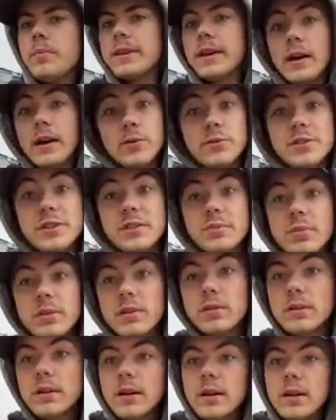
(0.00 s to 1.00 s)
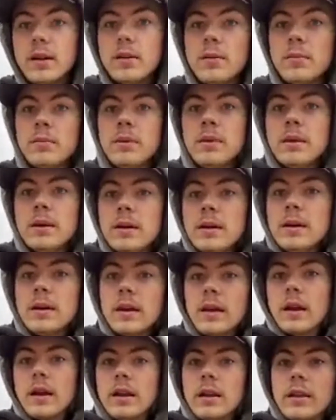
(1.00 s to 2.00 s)
with houses built on them,
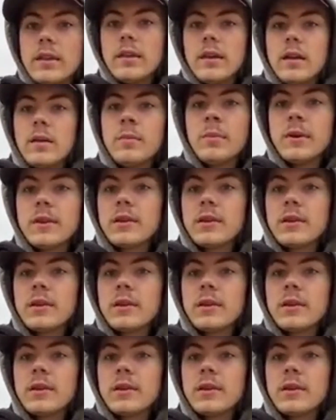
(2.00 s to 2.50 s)
kind of thing.